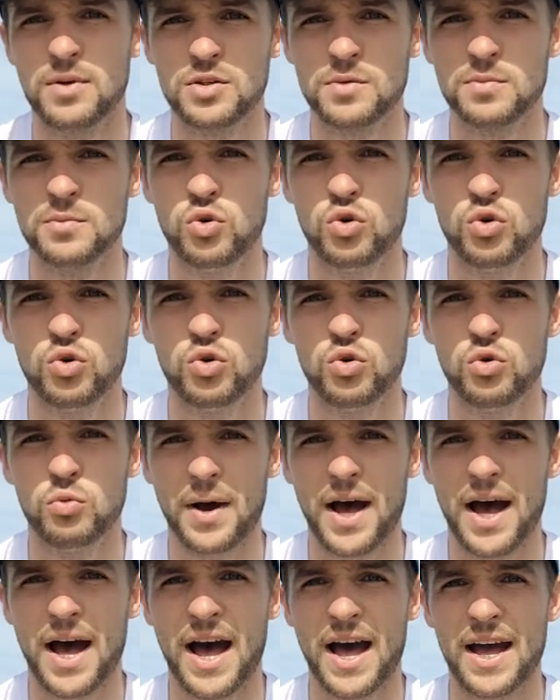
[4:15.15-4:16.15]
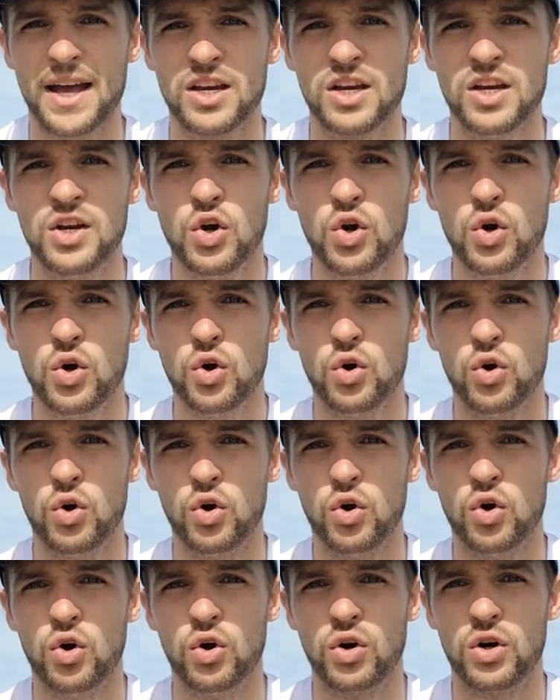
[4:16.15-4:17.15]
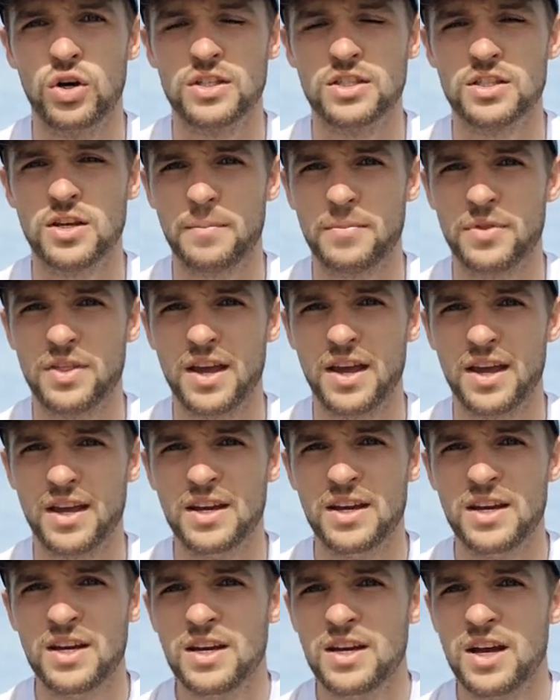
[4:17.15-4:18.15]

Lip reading: a small bag or something